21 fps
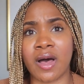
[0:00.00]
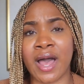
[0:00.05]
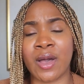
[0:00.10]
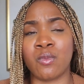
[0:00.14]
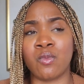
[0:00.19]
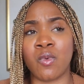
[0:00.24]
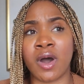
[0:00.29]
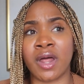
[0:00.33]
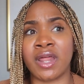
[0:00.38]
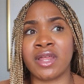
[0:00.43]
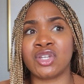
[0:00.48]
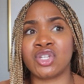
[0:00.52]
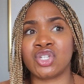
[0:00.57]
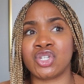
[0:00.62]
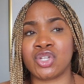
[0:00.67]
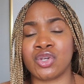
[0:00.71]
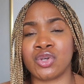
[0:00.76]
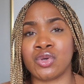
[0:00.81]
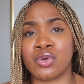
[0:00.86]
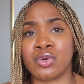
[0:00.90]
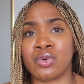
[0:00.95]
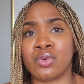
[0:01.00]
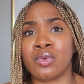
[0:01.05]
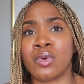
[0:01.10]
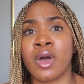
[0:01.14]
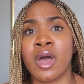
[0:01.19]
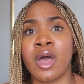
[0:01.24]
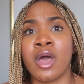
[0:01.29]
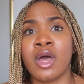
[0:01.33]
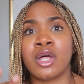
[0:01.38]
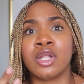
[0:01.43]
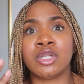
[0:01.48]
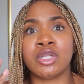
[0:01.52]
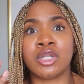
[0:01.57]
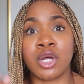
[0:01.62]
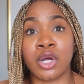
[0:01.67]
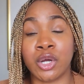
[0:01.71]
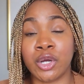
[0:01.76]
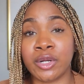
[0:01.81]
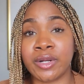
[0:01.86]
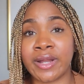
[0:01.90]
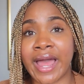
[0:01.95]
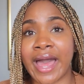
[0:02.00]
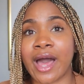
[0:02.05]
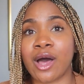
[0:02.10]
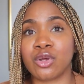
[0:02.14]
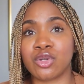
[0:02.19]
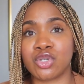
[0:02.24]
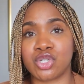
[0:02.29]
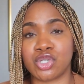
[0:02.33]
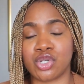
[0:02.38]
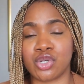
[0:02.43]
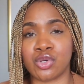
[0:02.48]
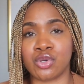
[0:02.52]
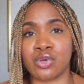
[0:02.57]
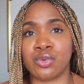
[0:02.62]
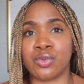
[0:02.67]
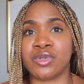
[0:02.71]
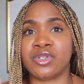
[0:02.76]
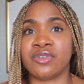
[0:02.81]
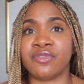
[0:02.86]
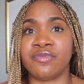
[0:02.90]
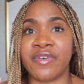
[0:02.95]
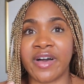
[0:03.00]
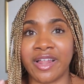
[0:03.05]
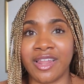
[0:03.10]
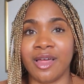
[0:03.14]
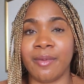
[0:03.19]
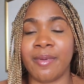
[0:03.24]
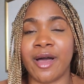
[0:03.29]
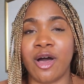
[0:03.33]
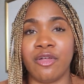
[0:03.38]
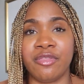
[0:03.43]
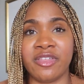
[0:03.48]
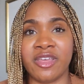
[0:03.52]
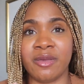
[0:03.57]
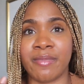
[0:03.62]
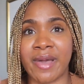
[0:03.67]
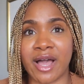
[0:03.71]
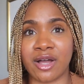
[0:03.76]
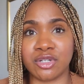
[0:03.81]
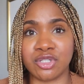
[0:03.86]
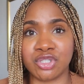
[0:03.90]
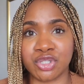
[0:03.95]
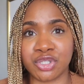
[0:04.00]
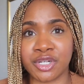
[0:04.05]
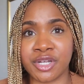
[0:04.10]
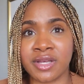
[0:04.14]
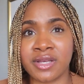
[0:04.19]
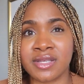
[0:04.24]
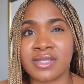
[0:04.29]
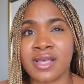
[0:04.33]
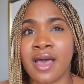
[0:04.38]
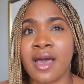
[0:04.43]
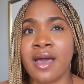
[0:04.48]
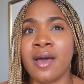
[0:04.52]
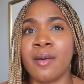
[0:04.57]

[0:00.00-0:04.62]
I wanted to learn how to develop healthy boundaries,